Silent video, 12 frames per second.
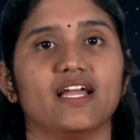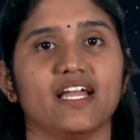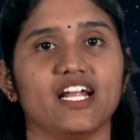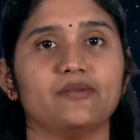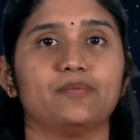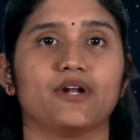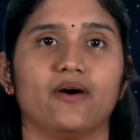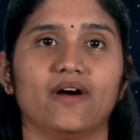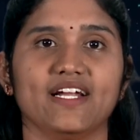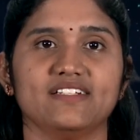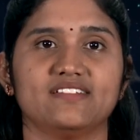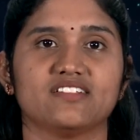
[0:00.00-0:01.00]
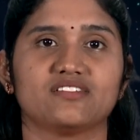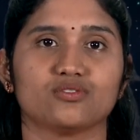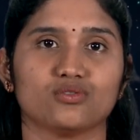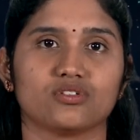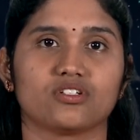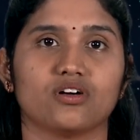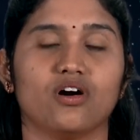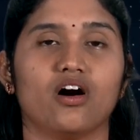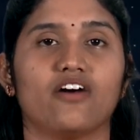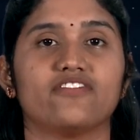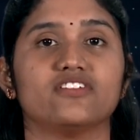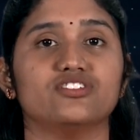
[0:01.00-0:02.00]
It provides a suite of